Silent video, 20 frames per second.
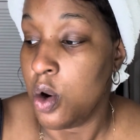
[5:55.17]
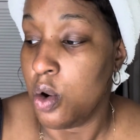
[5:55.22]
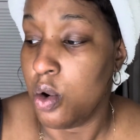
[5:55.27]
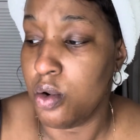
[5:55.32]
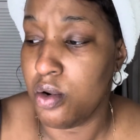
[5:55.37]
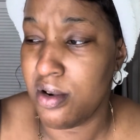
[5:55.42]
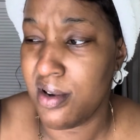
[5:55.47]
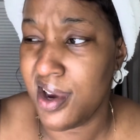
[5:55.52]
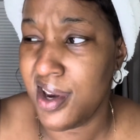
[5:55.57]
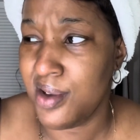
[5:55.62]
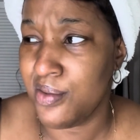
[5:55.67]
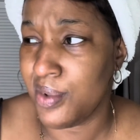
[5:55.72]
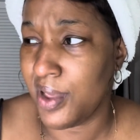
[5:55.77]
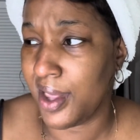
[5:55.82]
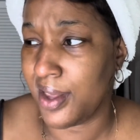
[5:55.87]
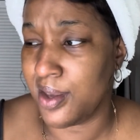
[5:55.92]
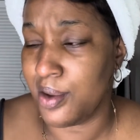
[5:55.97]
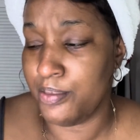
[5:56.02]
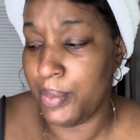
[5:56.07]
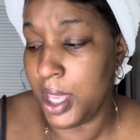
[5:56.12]
or any
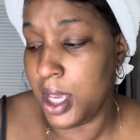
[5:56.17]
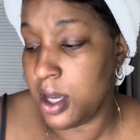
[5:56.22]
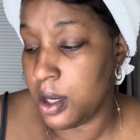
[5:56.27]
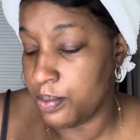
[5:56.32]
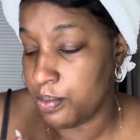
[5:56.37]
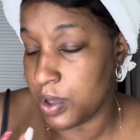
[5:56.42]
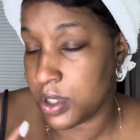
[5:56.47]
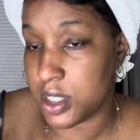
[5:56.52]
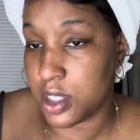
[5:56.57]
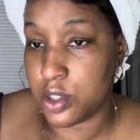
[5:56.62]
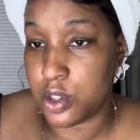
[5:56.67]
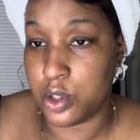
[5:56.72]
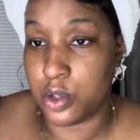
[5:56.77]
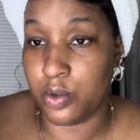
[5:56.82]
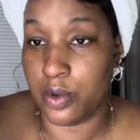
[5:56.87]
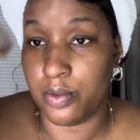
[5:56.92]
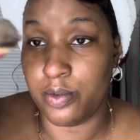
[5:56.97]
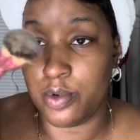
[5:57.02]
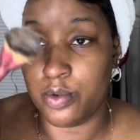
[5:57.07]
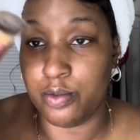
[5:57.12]
like your makeup brush that
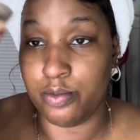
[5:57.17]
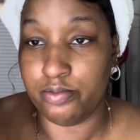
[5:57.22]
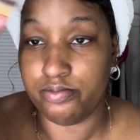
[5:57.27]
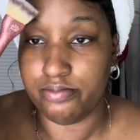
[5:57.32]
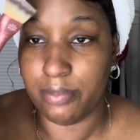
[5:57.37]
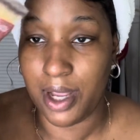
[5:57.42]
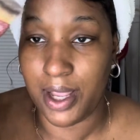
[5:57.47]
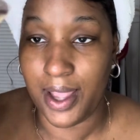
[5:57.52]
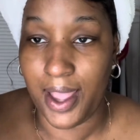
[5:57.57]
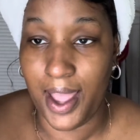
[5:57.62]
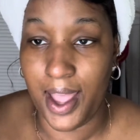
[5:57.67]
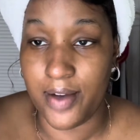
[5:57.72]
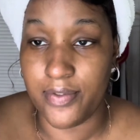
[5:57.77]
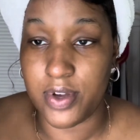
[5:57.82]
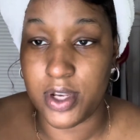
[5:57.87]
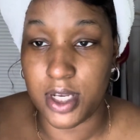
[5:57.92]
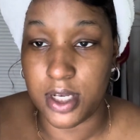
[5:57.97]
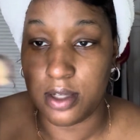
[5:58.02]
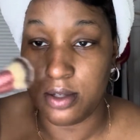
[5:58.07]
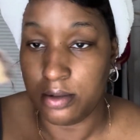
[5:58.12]
you might have, and
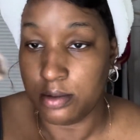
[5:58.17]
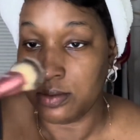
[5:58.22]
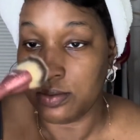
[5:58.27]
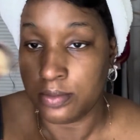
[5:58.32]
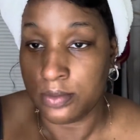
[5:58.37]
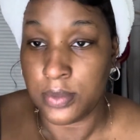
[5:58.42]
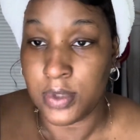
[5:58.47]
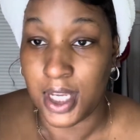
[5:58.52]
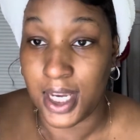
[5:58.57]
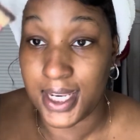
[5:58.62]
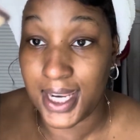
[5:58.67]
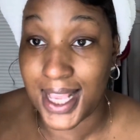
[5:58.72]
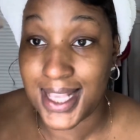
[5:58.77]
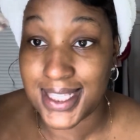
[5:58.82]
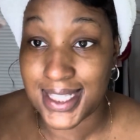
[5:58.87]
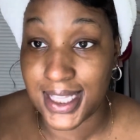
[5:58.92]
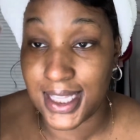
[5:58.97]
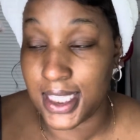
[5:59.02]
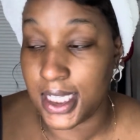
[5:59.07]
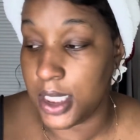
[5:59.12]
then a nice
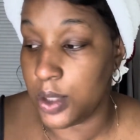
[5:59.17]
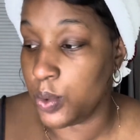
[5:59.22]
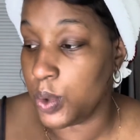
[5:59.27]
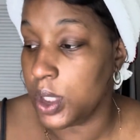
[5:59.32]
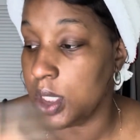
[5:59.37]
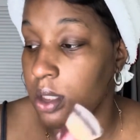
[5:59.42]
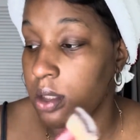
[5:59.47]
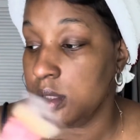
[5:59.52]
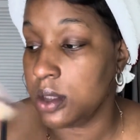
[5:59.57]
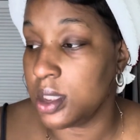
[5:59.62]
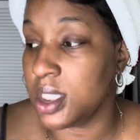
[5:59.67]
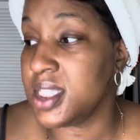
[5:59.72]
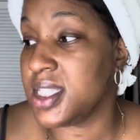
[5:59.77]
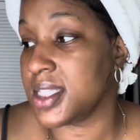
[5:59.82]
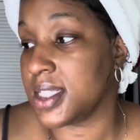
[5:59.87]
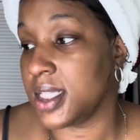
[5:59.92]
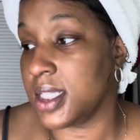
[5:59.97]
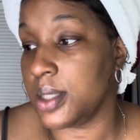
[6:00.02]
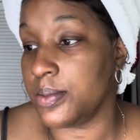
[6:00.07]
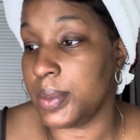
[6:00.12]
clean one. This is
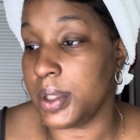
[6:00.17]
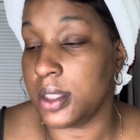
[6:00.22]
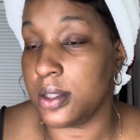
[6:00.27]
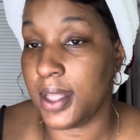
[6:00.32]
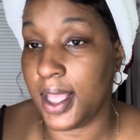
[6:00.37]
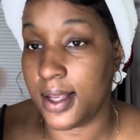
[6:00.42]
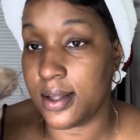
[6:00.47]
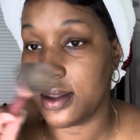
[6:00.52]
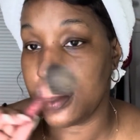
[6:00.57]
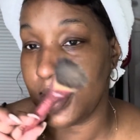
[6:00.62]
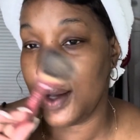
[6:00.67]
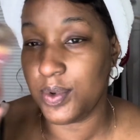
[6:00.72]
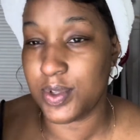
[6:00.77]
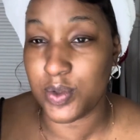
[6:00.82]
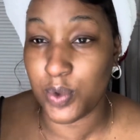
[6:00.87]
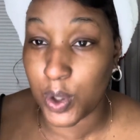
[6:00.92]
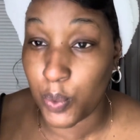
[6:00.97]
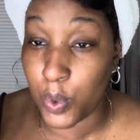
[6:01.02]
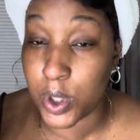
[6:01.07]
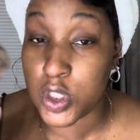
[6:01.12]
clean, but like
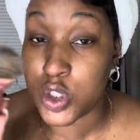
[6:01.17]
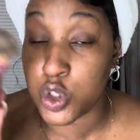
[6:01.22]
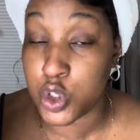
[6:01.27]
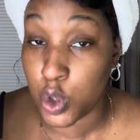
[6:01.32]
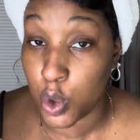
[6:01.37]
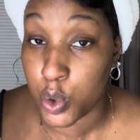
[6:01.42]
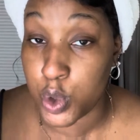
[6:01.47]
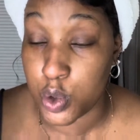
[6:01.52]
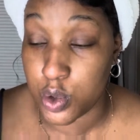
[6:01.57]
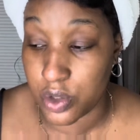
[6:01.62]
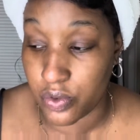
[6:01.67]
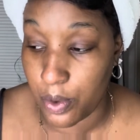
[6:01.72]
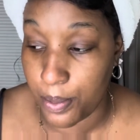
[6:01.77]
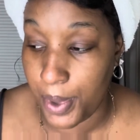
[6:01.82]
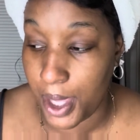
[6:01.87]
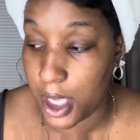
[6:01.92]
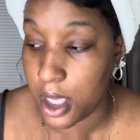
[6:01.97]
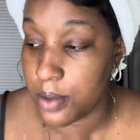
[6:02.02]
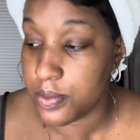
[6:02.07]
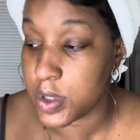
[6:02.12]
what you don't use for
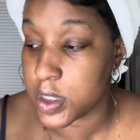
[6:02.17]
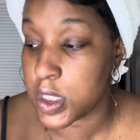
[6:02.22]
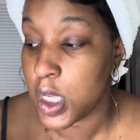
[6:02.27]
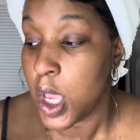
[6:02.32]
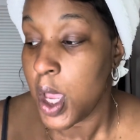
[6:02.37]
makeup, just